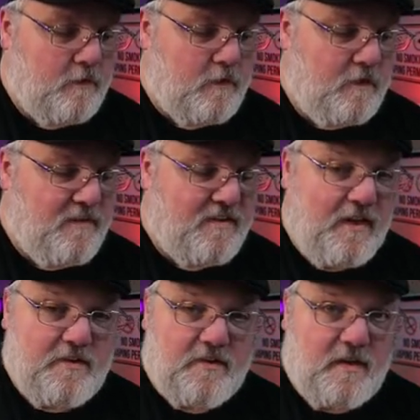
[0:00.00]
Common
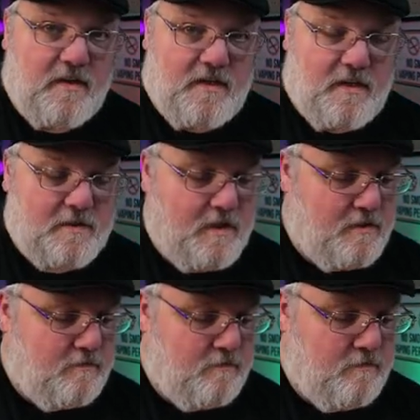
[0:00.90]
sense is going to tell
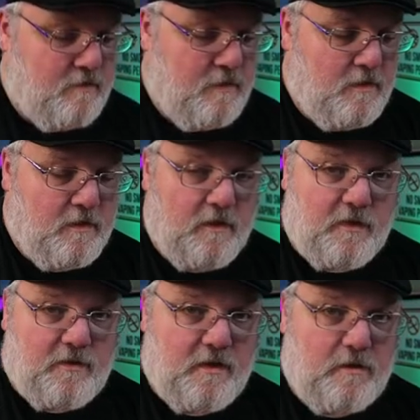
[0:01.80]
you a
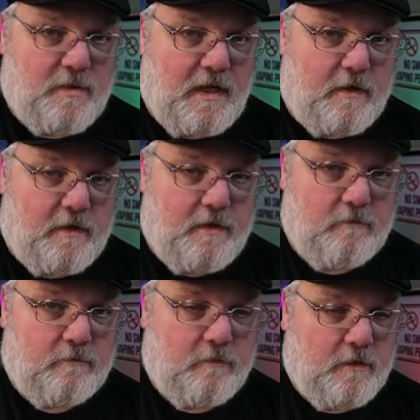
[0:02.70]
single battery
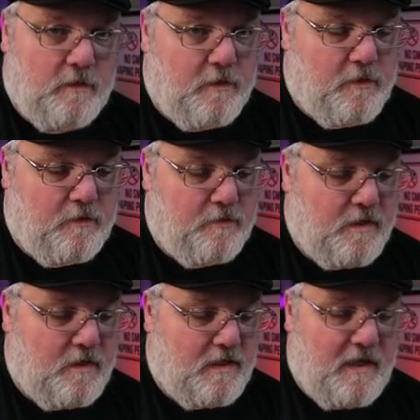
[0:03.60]
is only
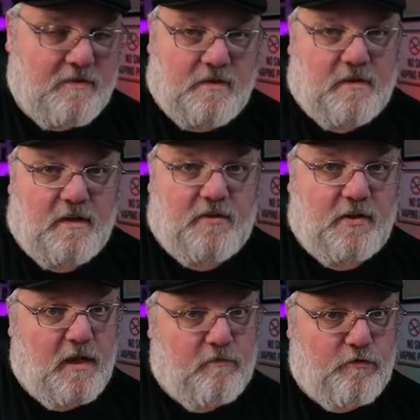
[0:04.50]
going to last you, let's
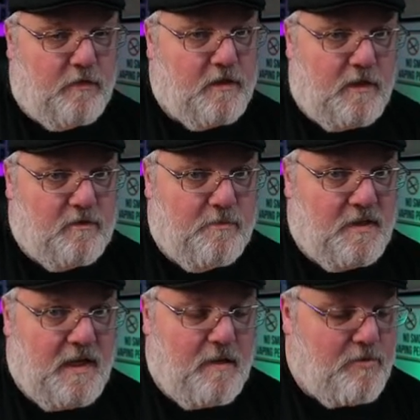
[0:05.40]
say, three thousand
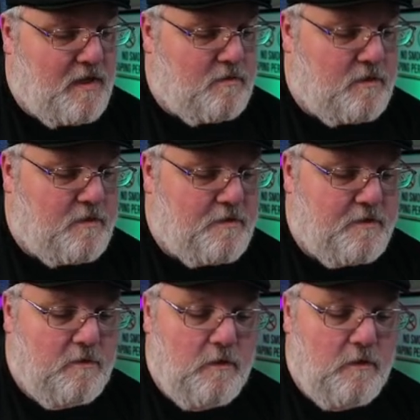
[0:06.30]
milliamp hours